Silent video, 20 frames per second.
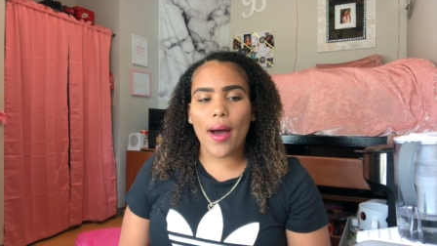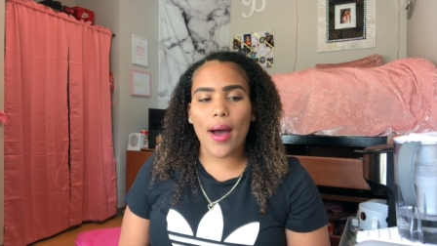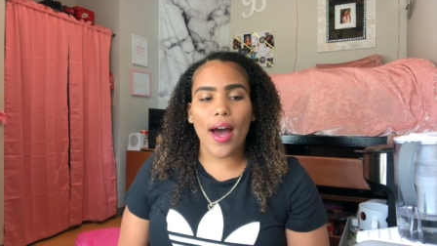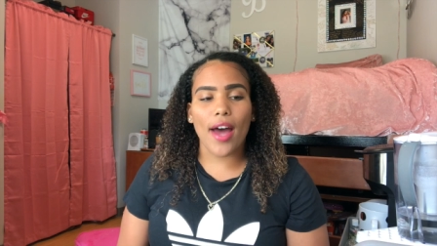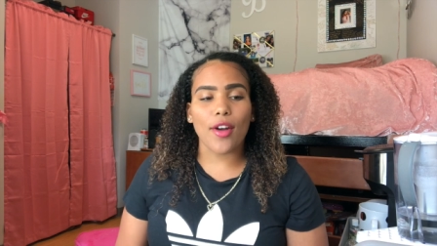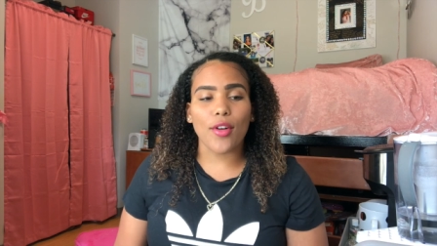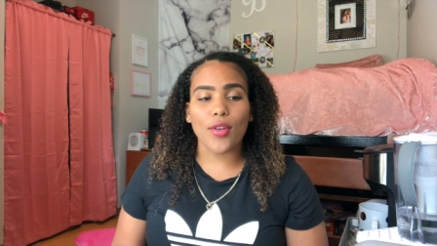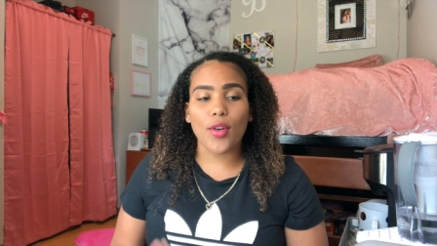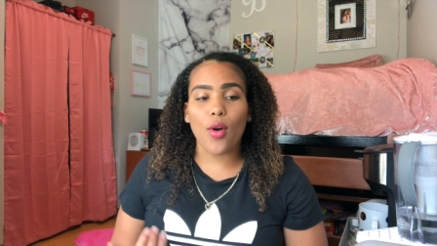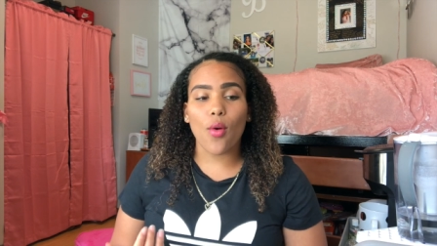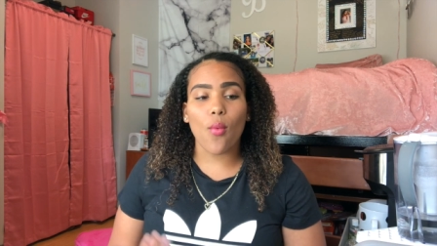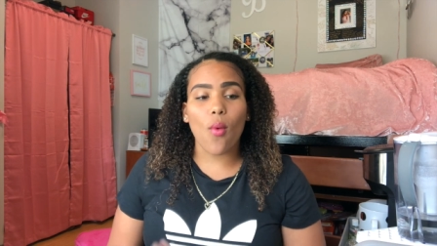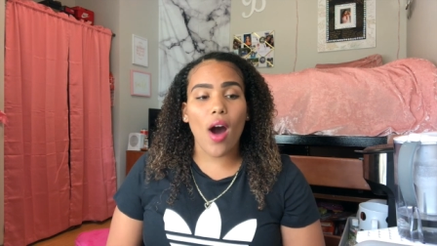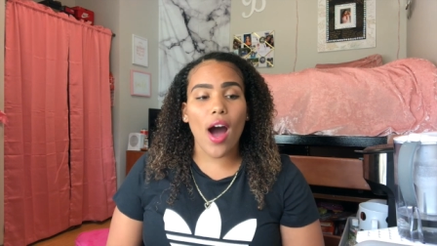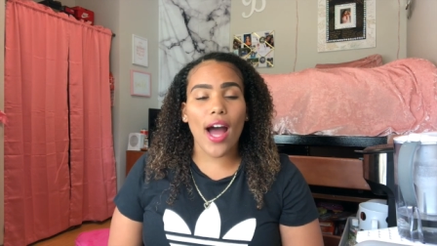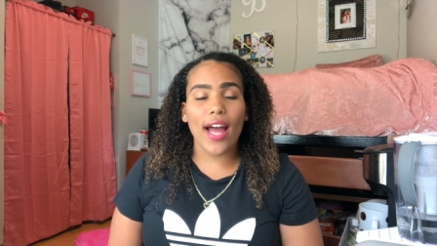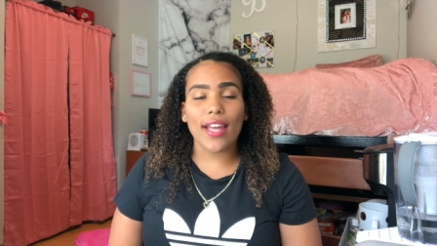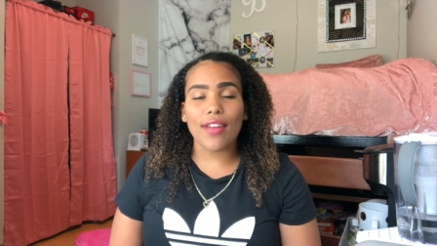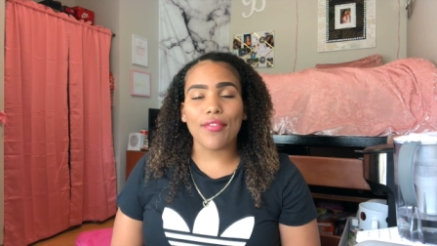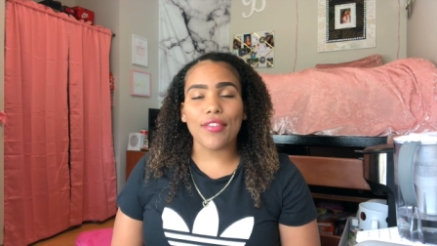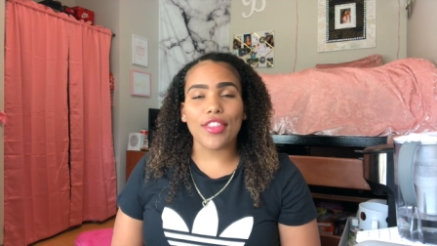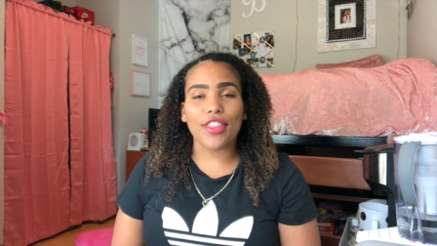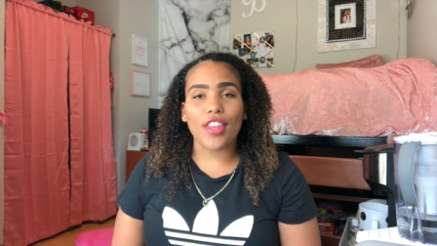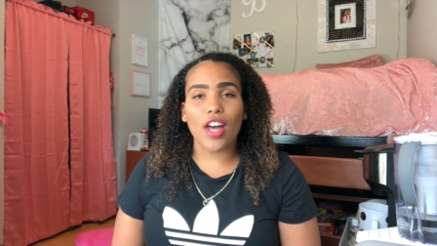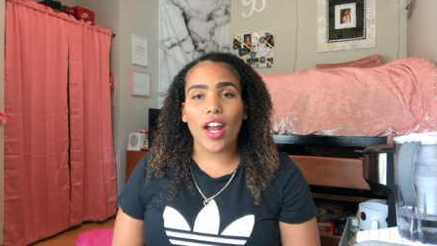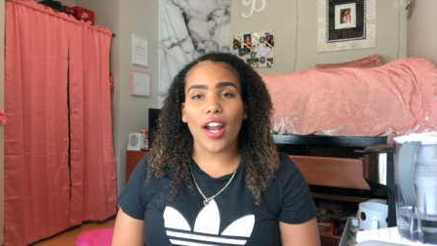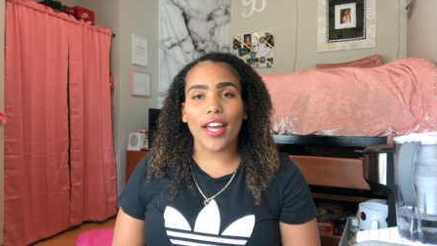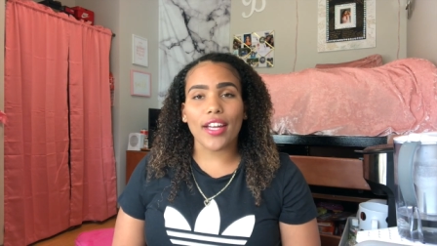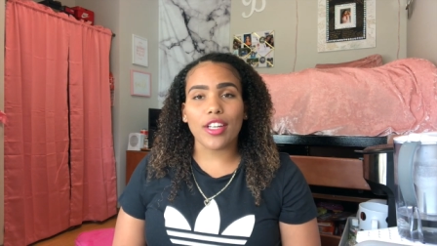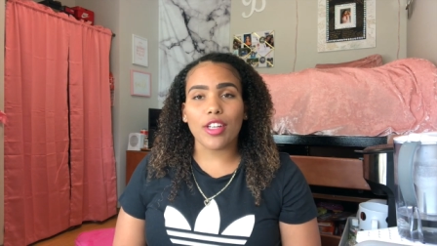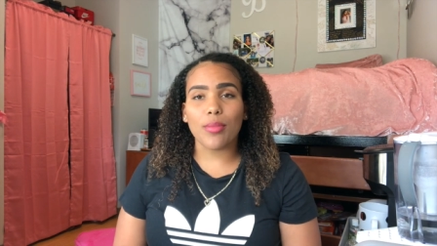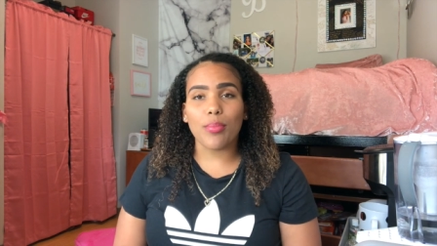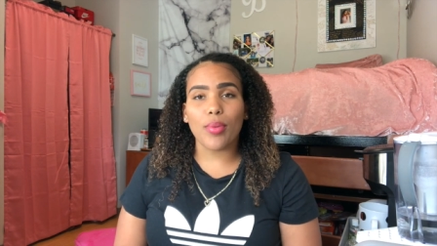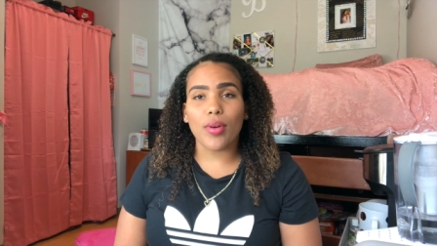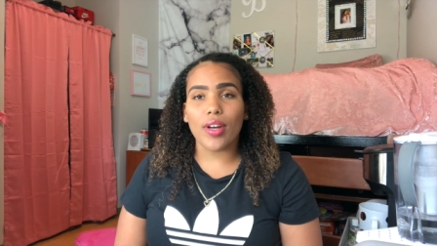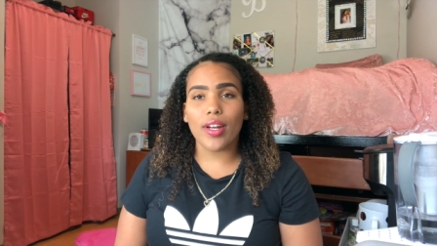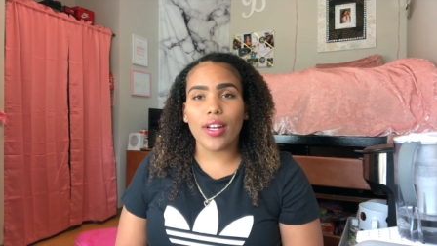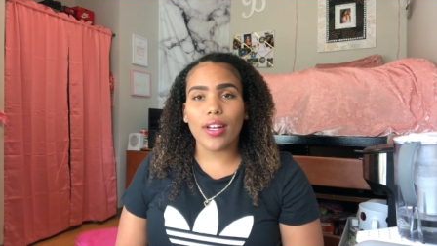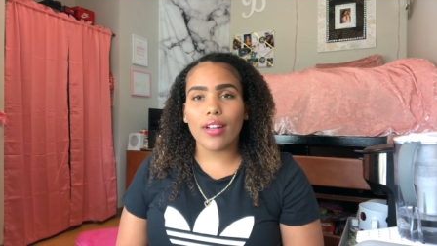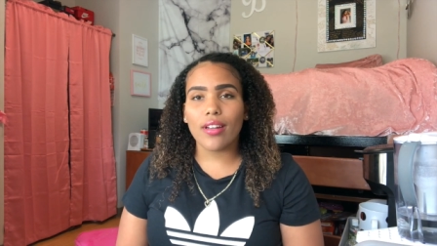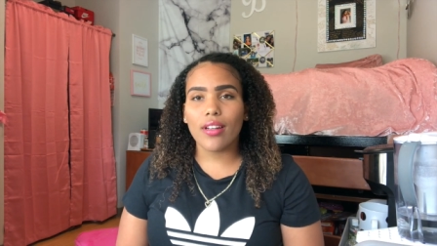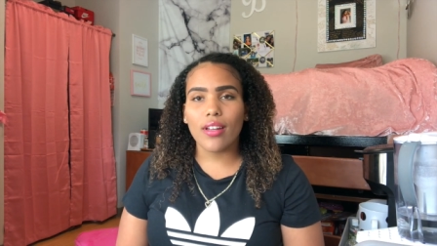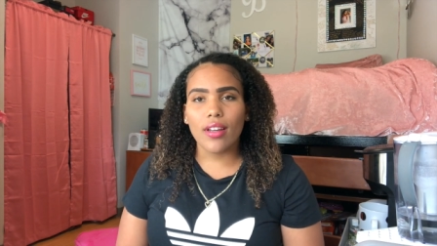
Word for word: I don't know why I even thought I could put